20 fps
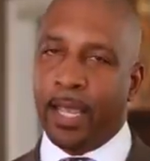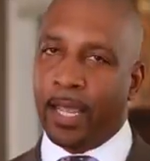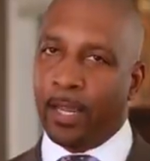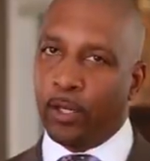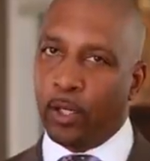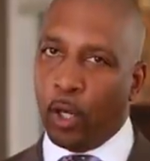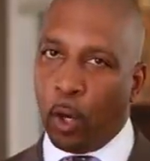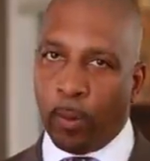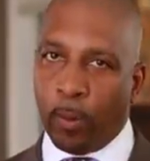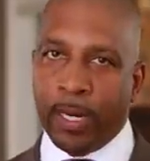
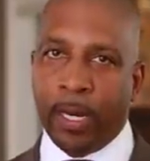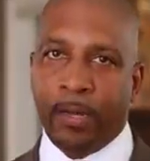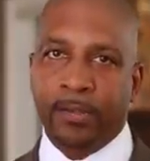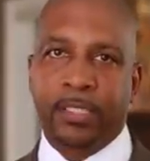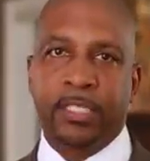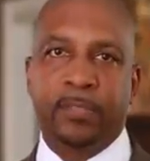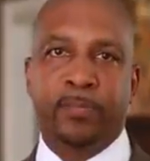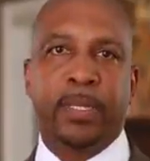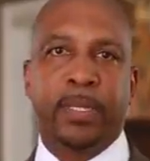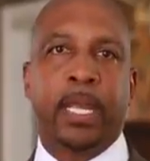and no one
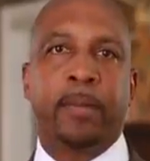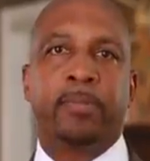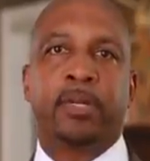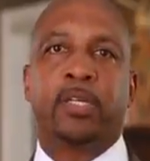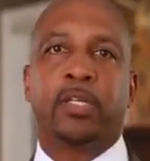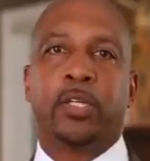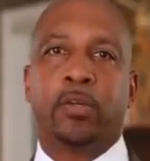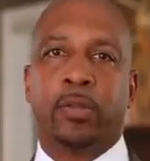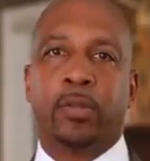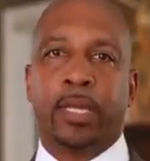else has been able to
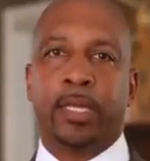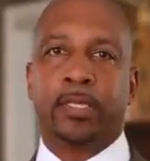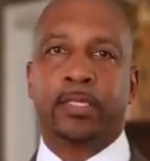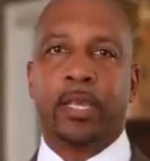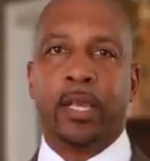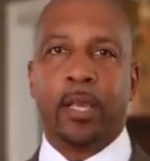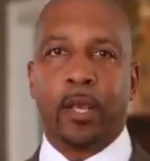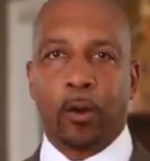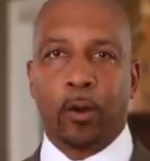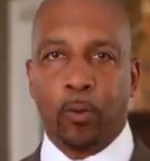do this,
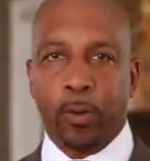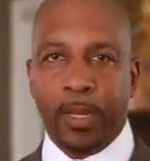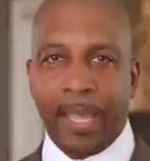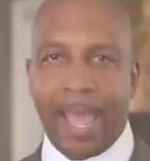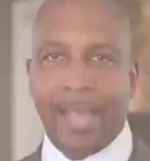we